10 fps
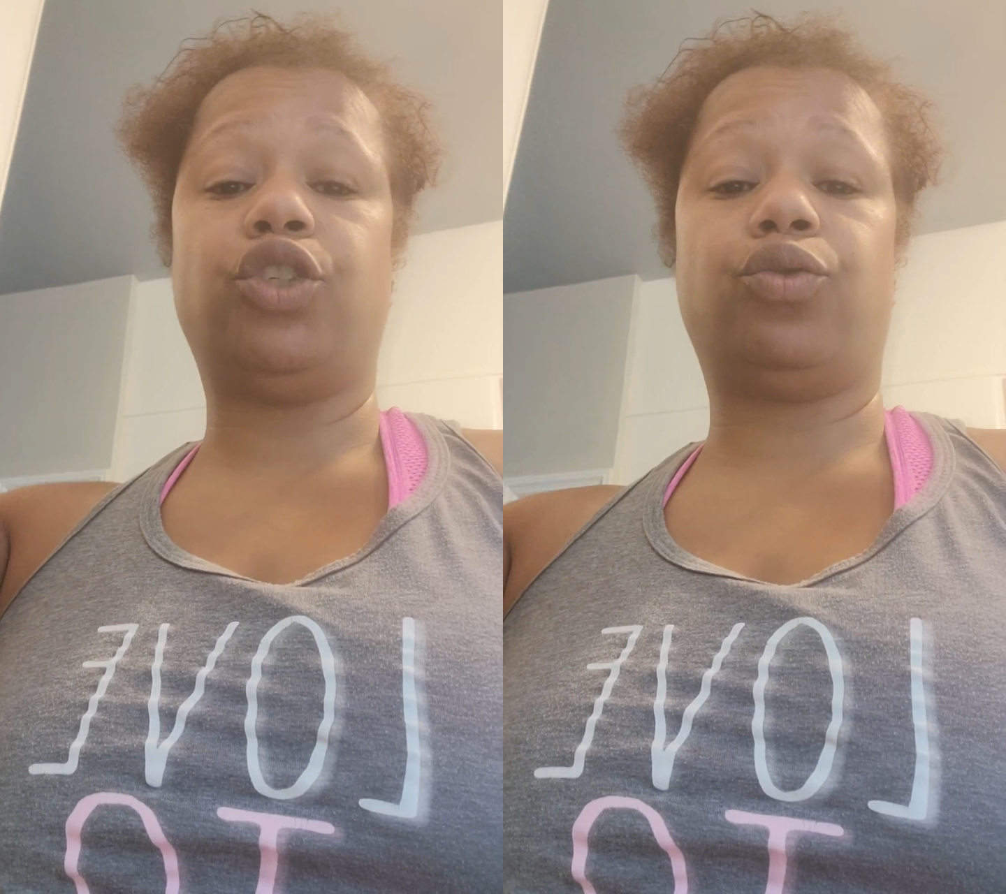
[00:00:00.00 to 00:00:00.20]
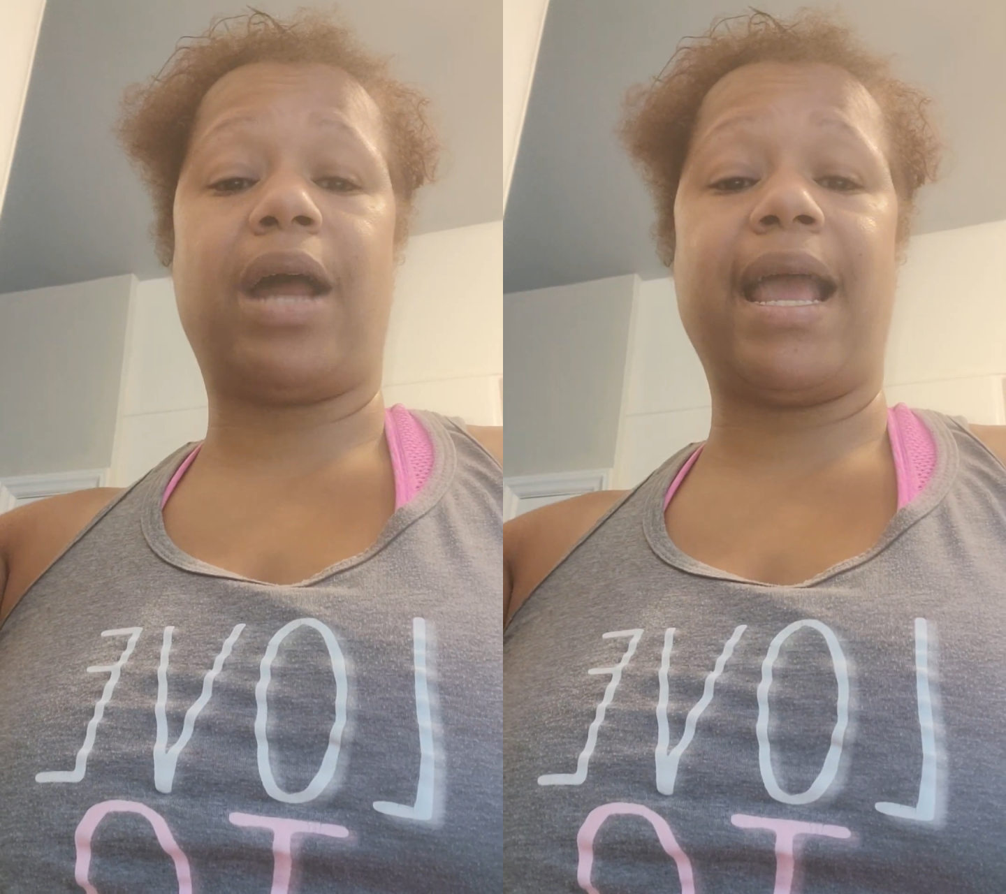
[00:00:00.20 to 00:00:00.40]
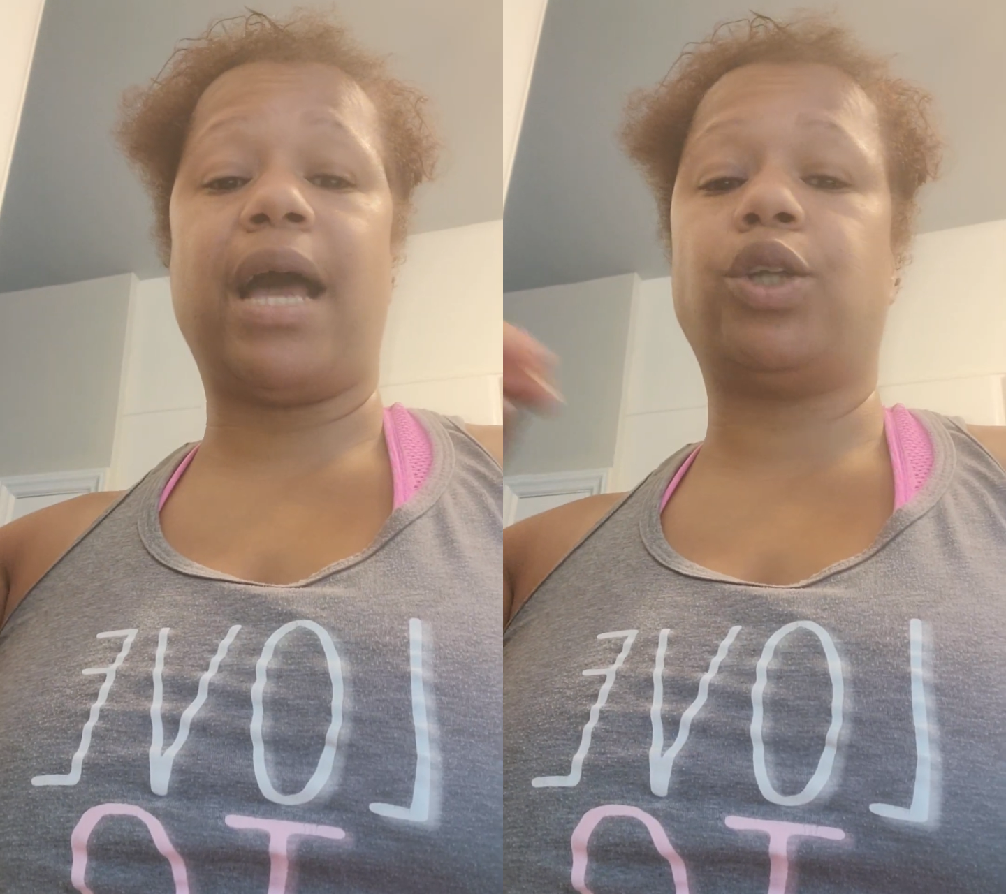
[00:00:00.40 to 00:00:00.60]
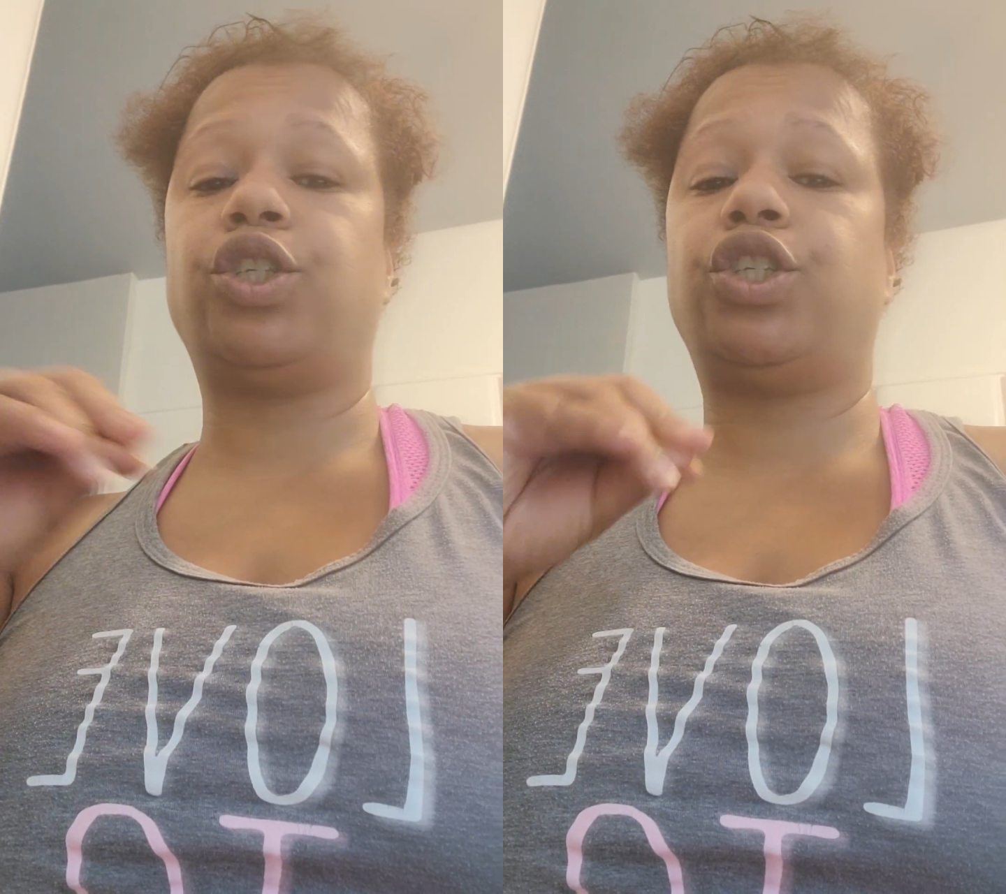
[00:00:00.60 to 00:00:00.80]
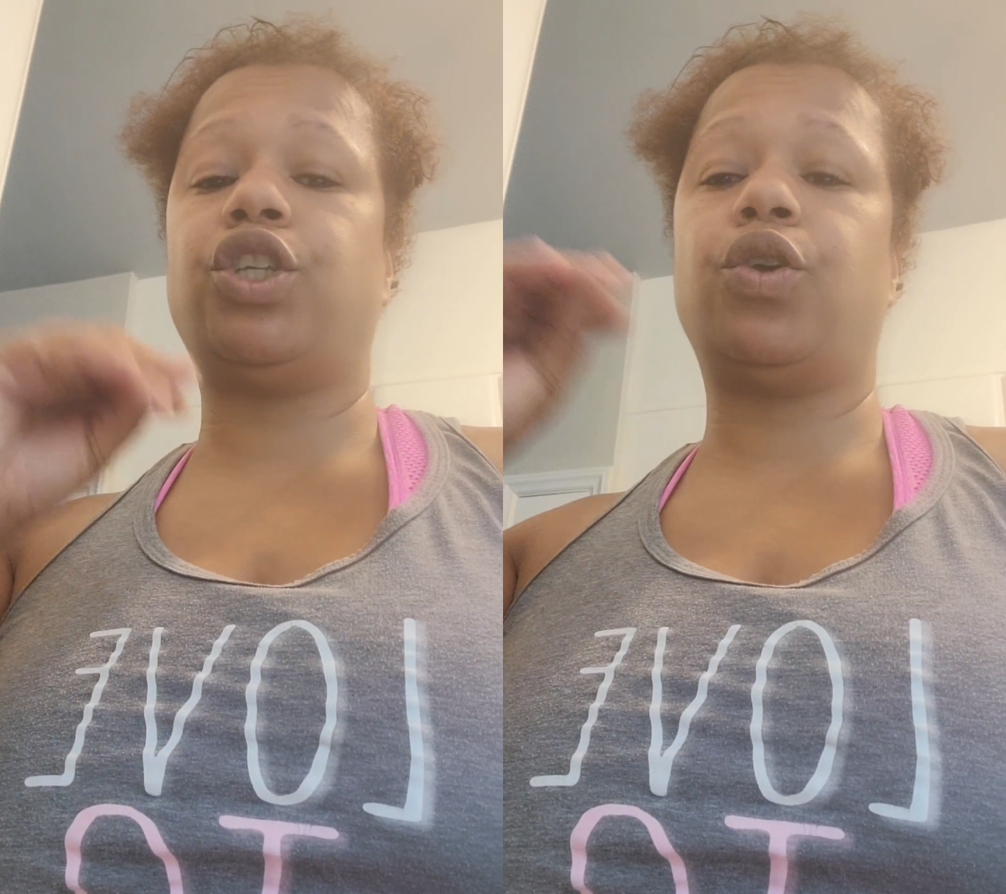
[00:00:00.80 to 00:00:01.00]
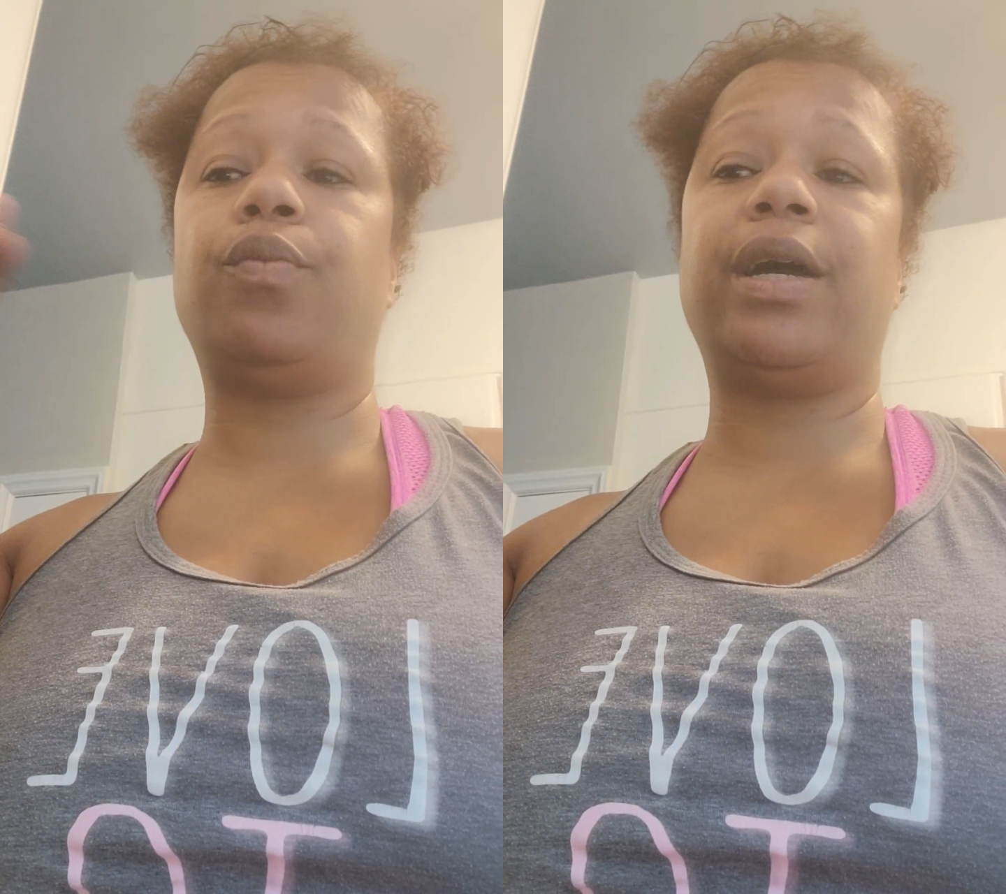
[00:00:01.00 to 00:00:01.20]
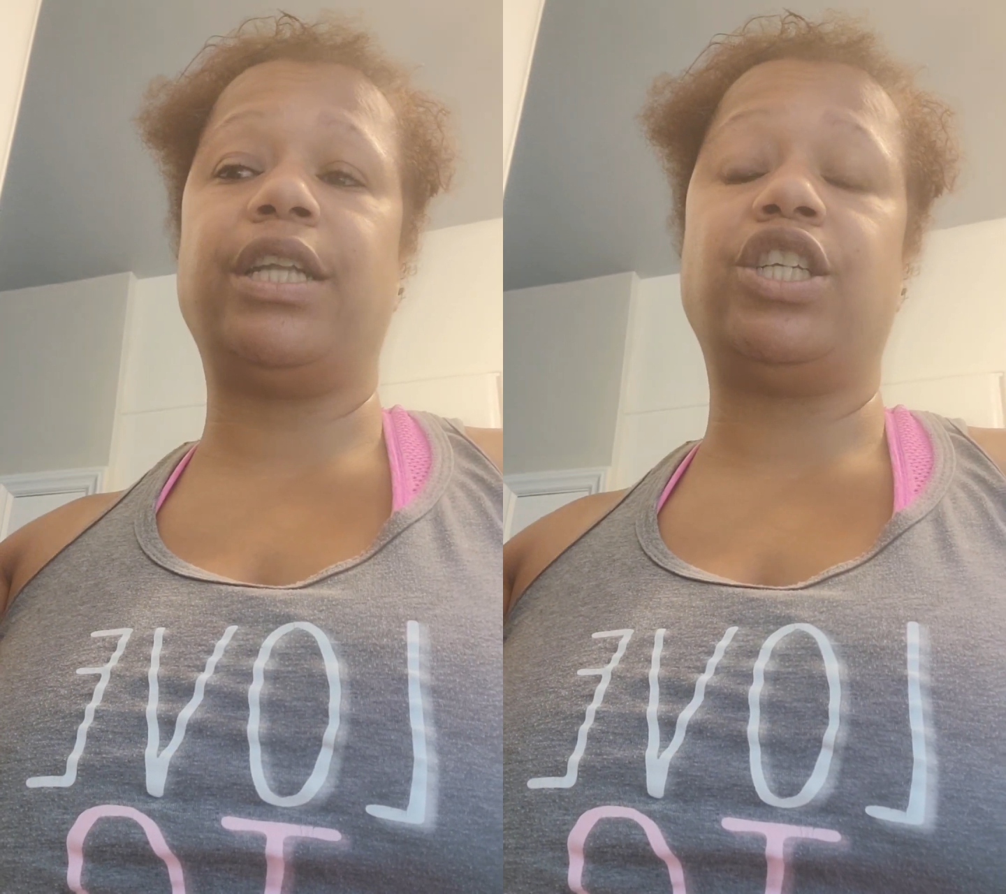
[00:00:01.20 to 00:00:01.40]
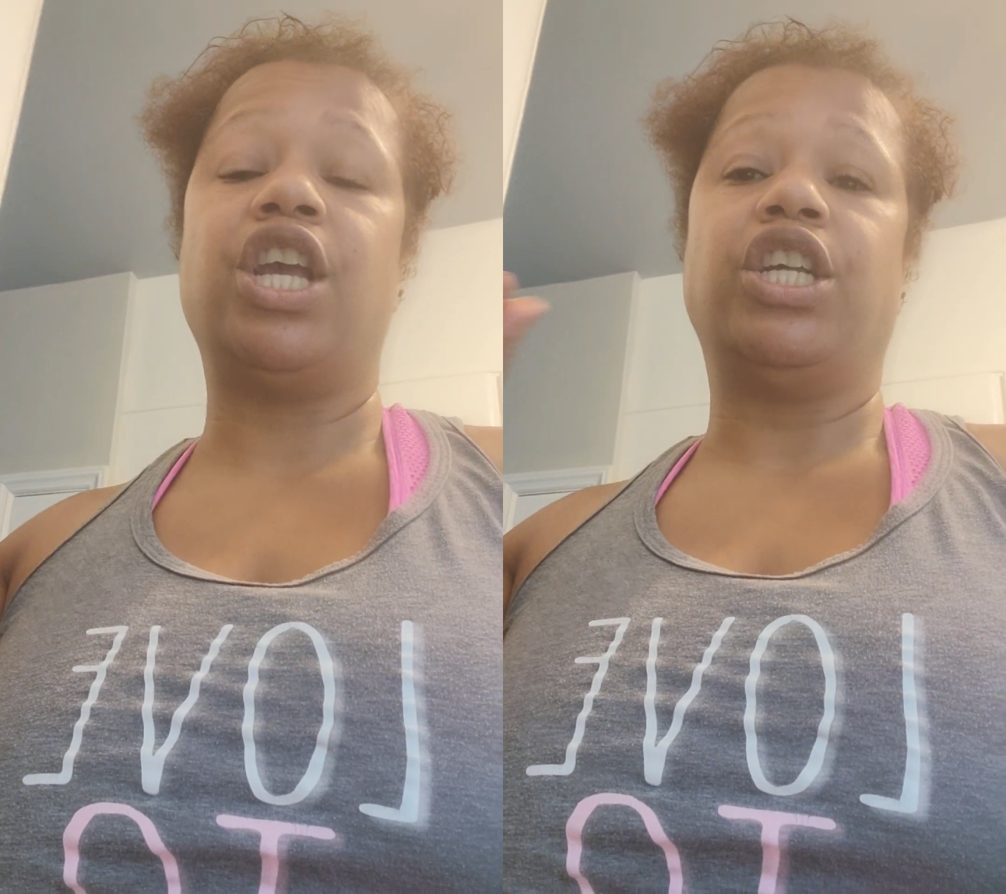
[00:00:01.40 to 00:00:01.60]
dry out so
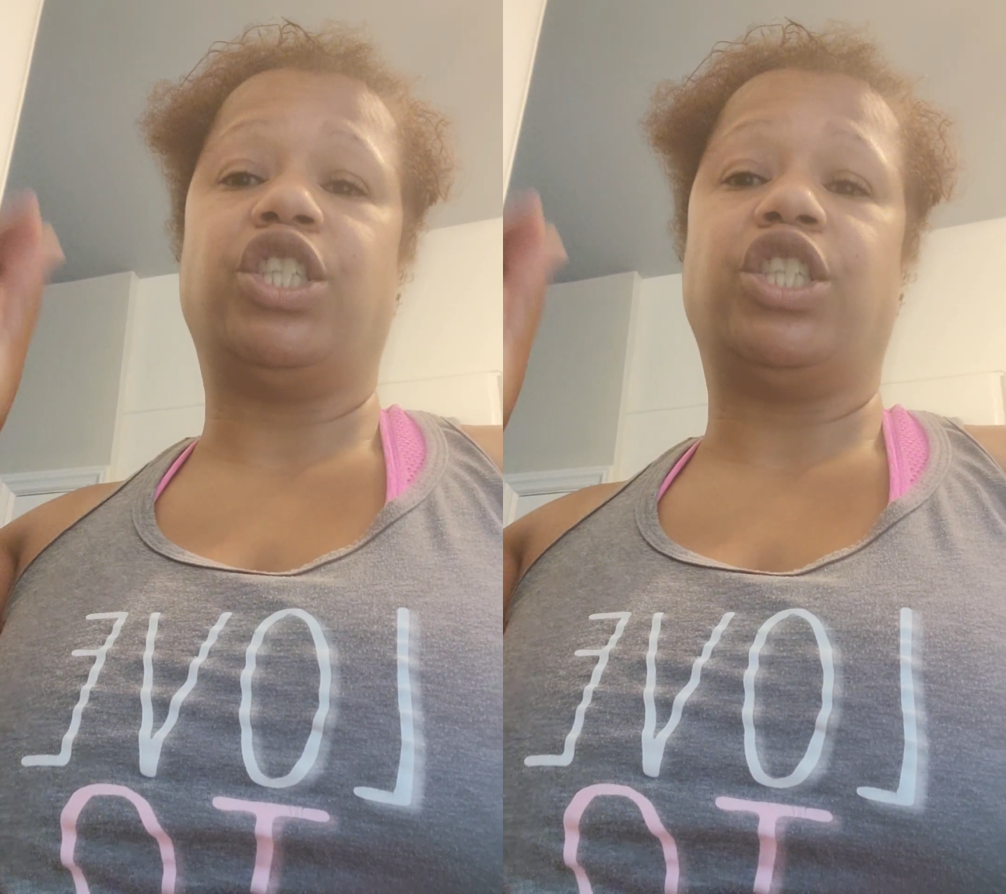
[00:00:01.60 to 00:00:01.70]
much